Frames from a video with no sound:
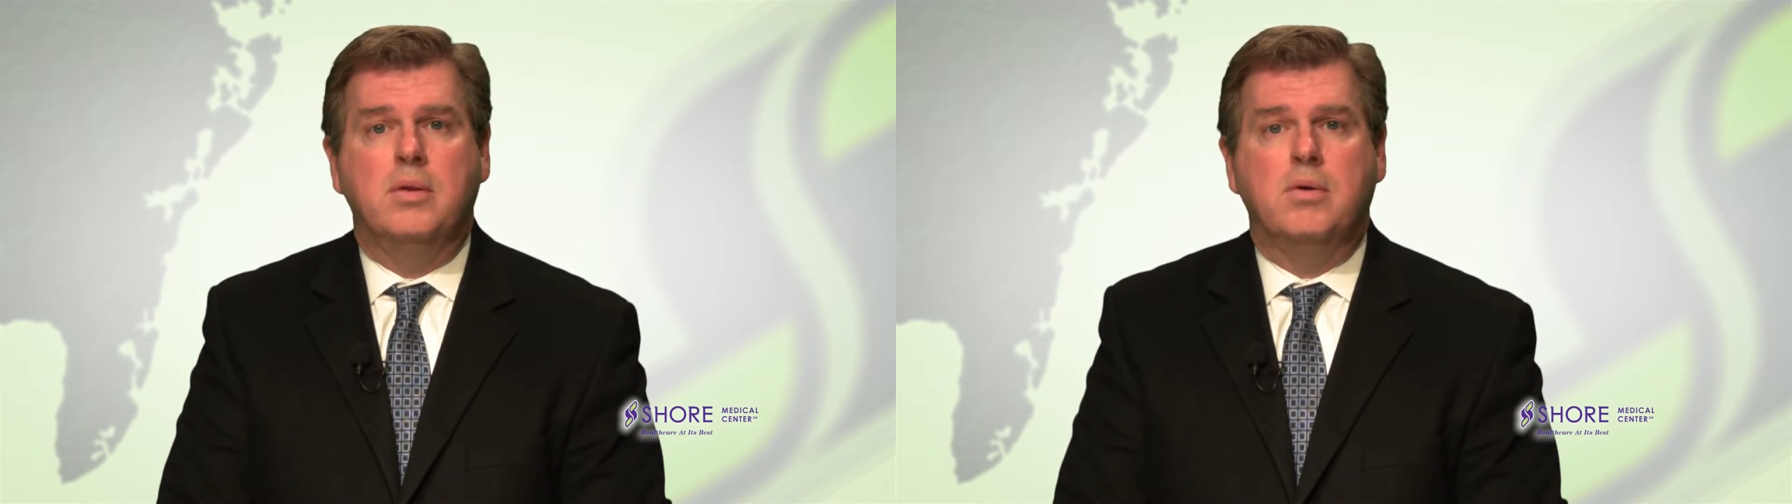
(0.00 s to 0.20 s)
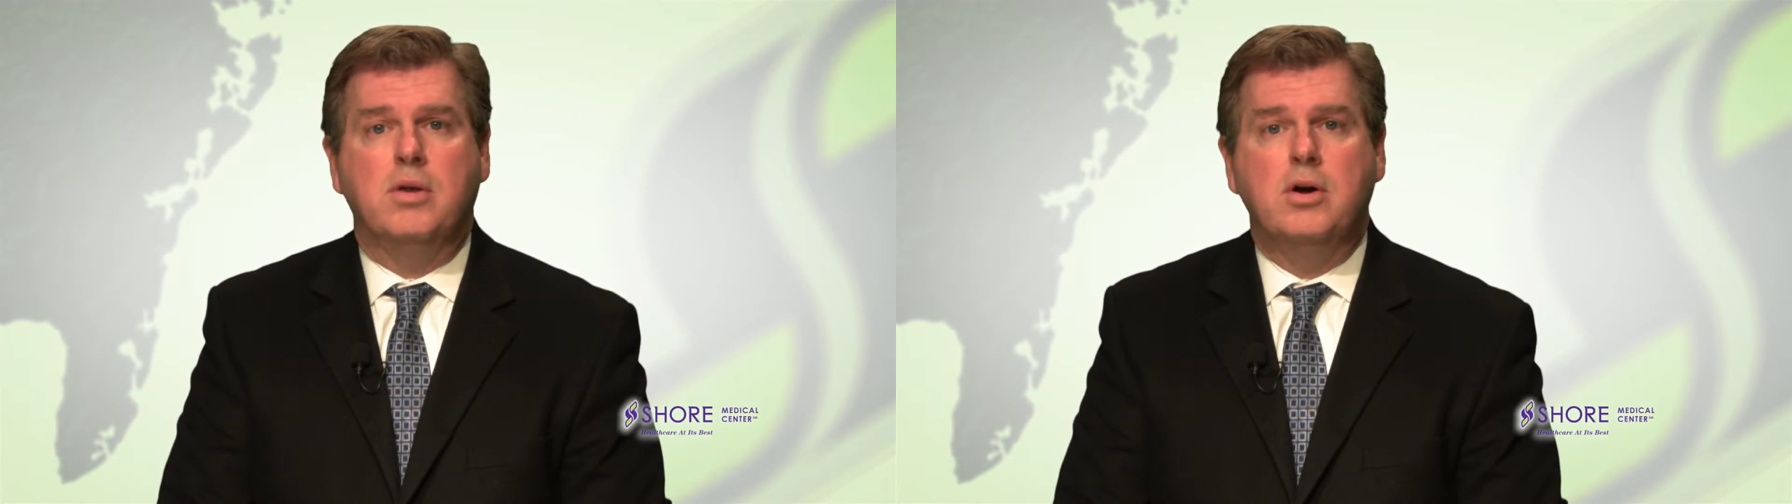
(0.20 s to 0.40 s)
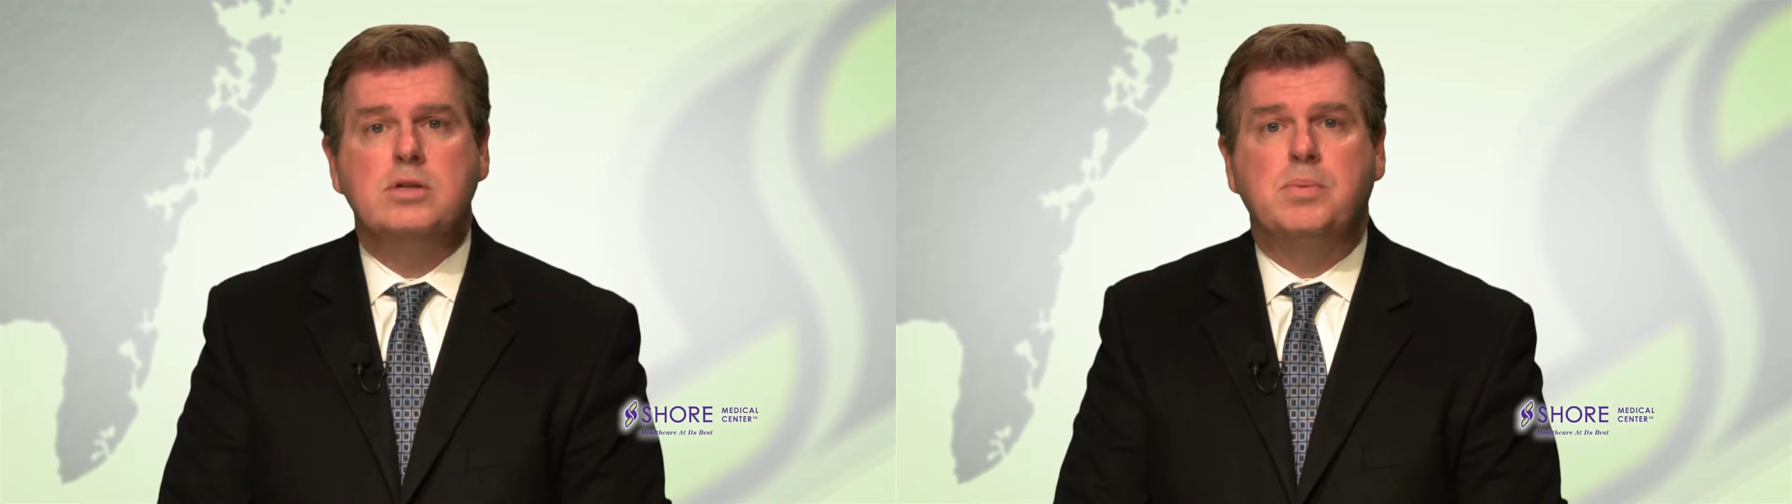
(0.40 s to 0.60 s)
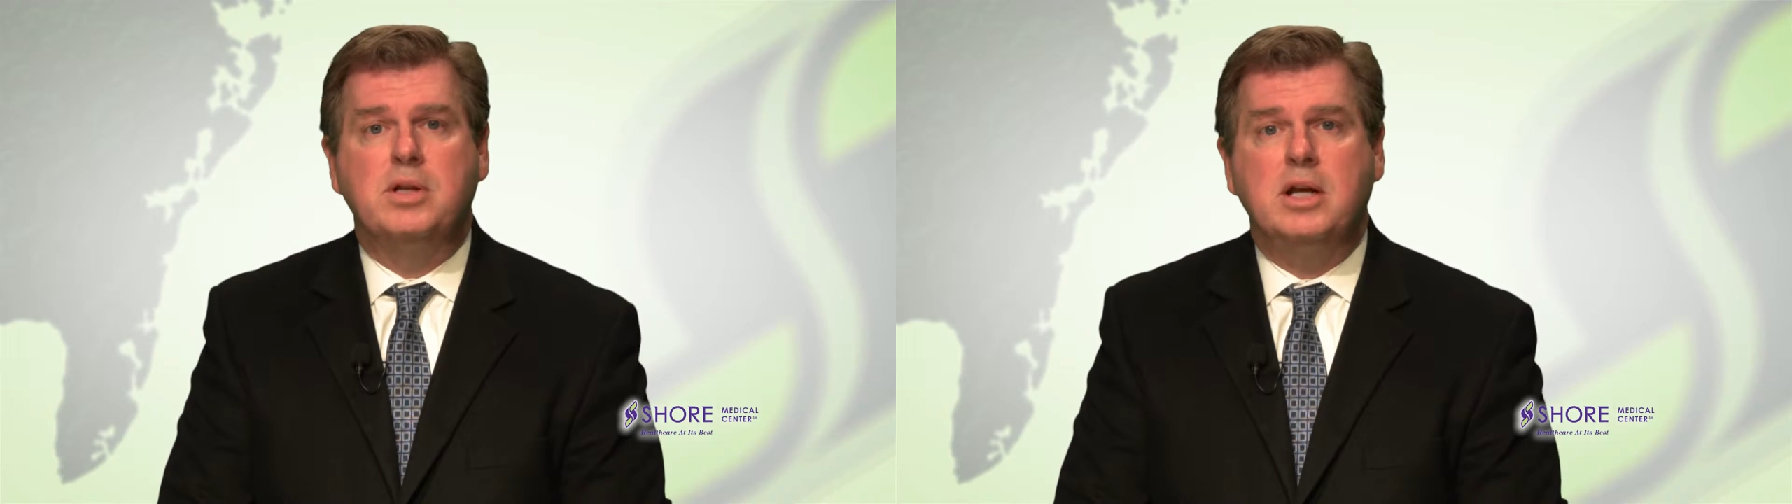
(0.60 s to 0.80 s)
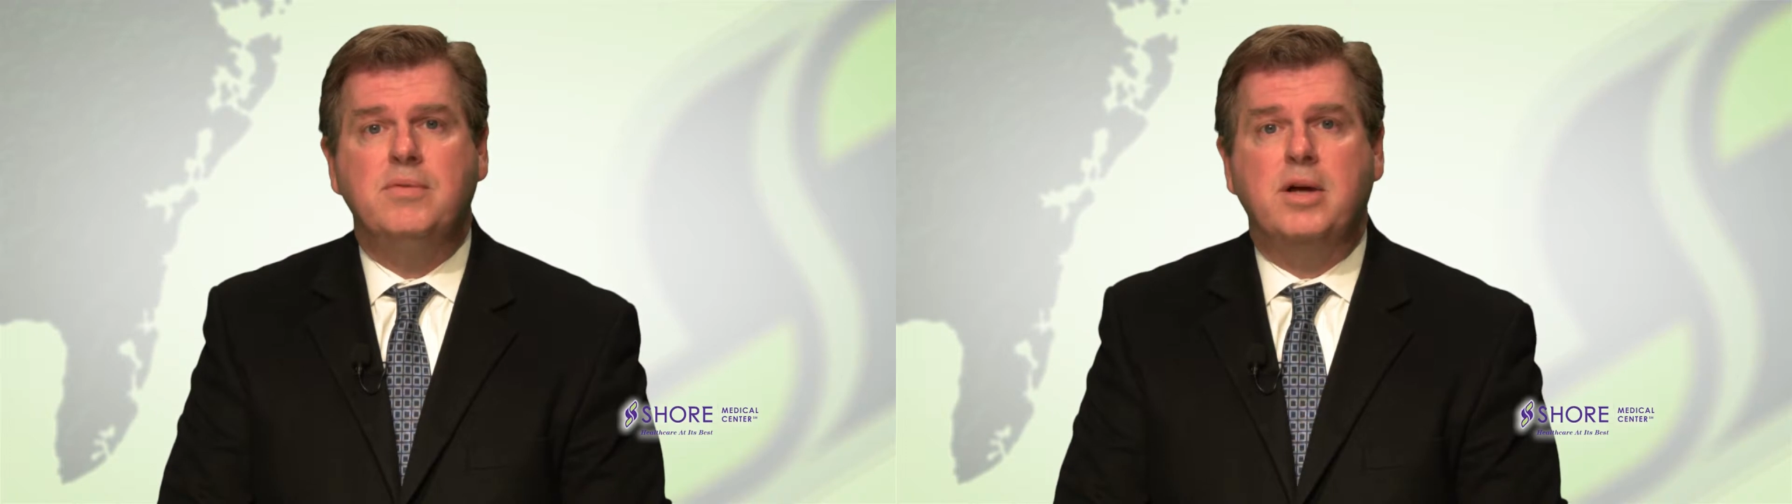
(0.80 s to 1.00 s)
There are those who
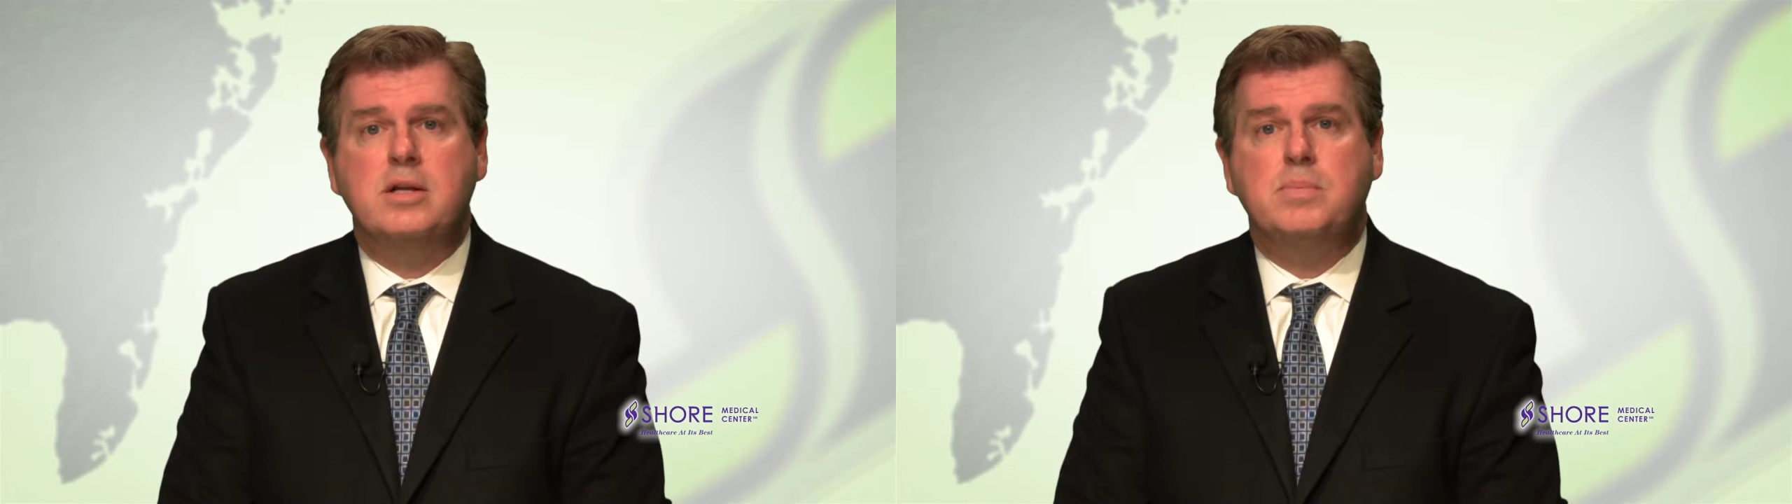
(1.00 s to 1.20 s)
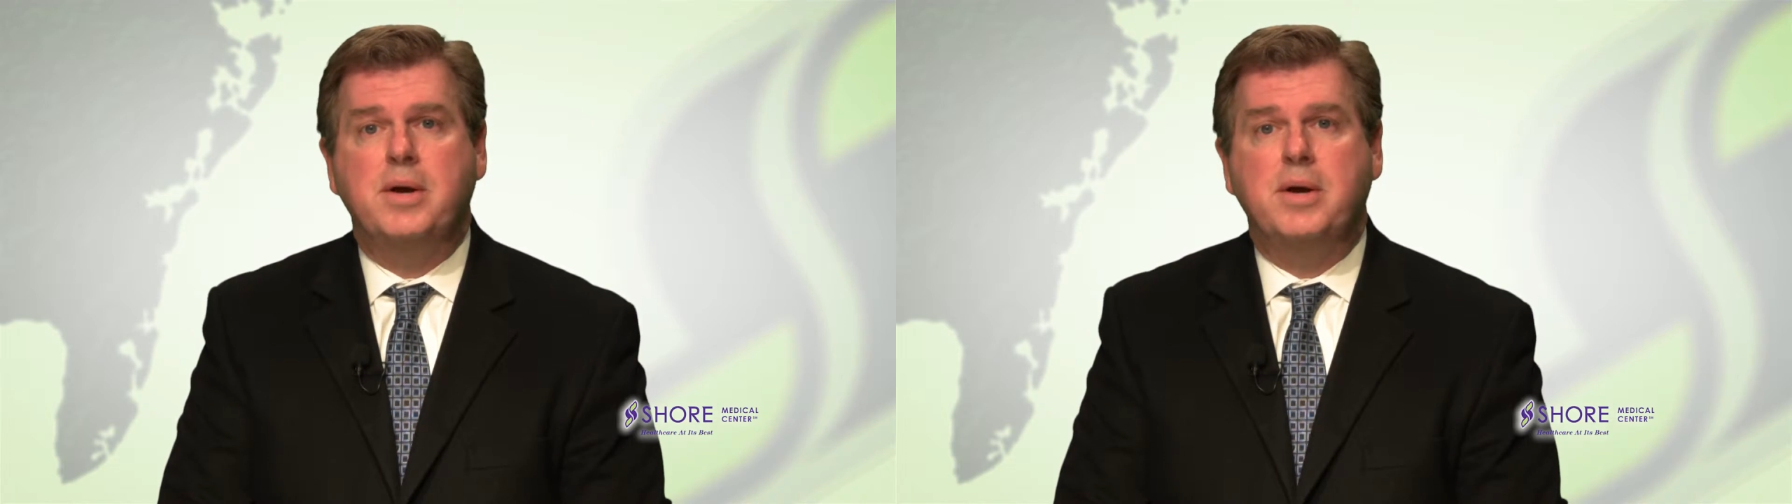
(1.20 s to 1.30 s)
believe that it's